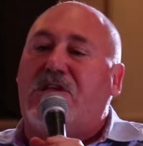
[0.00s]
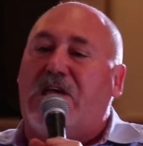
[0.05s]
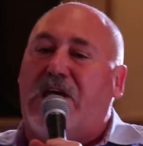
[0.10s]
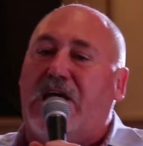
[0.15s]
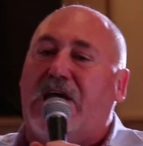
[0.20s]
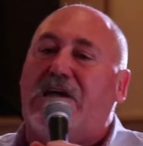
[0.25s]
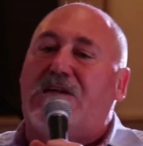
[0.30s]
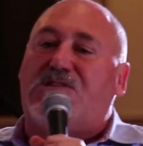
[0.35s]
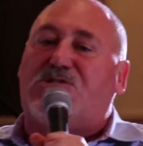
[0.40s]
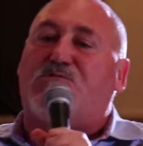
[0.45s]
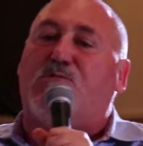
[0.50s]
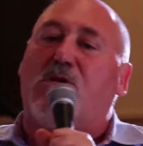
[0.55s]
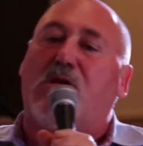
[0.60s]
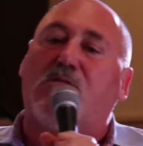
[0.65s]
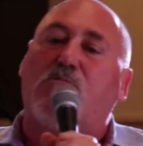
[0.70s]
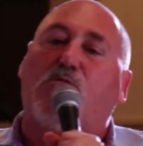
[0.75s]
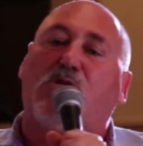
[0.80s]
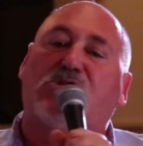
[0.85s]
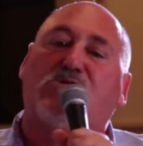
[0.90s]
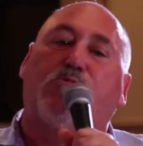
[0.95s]
the age
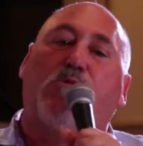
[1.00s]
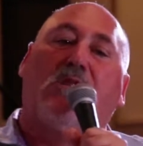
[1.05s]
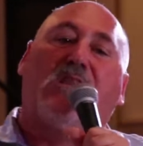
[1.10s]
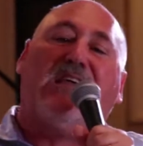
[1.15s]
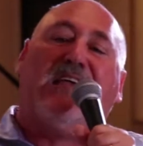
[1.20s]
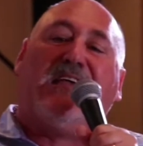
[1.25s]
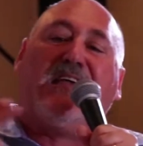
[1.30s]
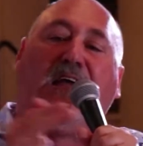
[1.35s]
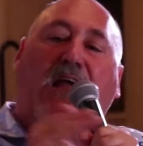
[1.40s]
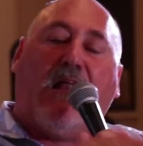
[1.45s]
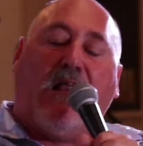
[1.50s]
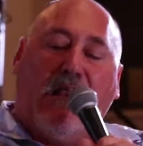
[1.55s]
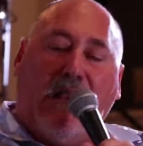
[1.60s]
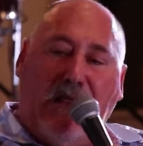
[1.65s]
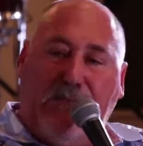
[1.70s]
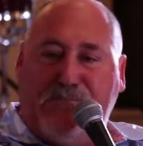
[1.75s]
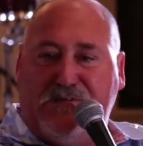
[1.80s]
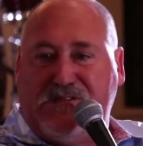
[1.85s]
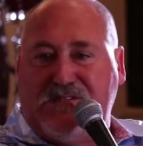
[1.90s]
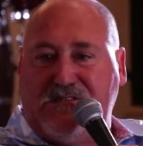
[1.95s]
which will
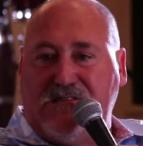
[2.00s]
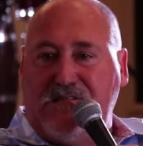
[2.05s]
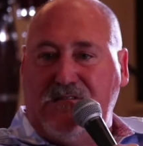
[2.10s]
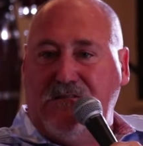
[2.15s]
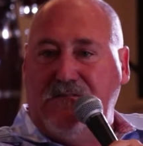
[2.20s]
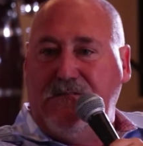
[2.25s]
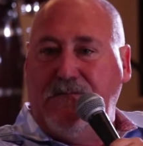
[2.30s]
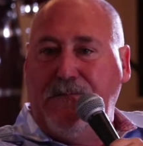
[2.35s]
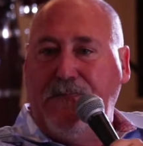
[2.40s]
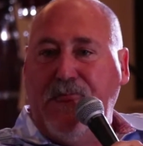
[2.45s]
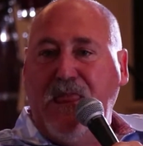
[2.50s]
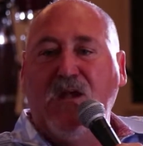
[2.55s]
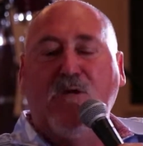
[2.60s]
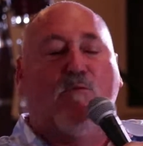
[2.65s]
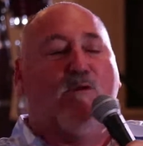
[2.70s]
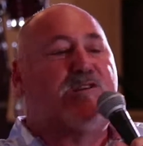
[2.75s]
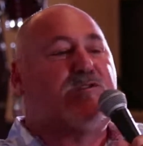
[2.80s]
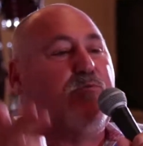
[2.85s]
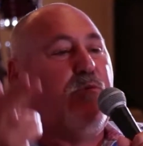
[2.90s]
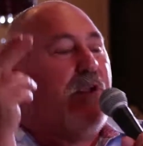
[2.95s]
eclipse,
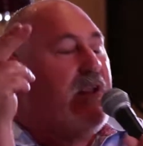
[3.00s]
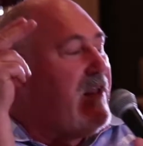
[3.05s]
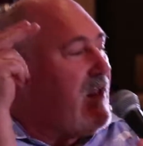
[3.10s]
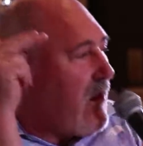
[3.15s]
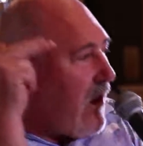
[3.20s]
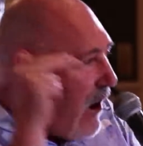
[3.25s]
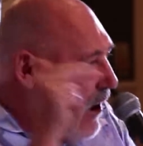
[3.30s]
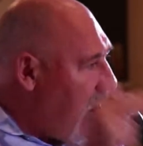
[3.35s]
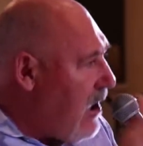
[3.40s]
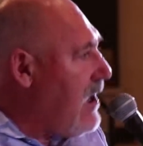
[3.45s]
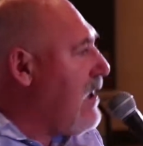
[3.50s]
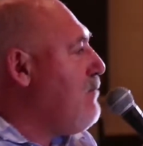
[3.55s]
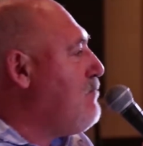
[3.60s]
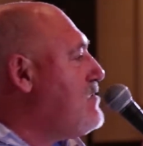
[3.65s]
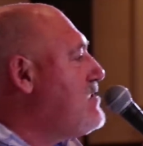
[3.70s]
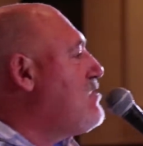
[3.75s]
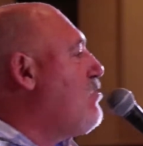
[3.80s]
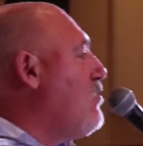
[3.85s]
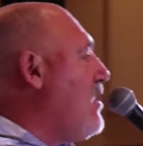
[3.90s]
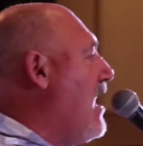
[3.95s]
which will
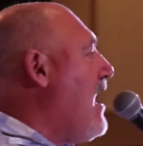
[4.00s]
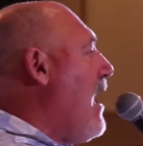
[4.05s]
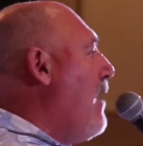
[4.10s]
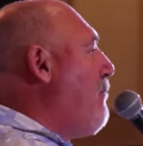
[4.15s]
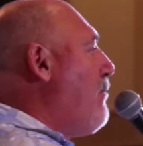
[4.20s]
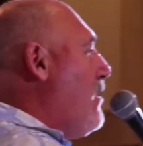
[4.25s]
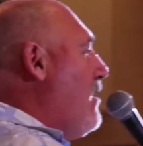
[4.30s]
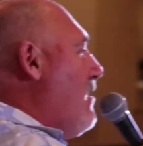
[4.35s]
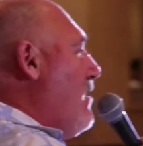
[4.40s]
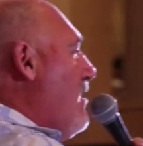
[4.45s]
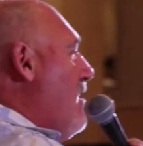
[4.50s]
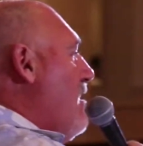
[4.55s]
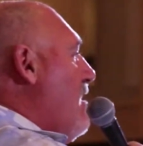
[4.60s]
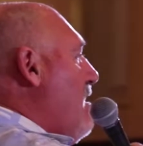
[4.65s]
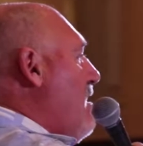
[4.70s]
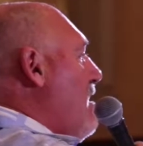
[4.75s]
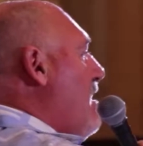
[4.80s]
eclipse what happened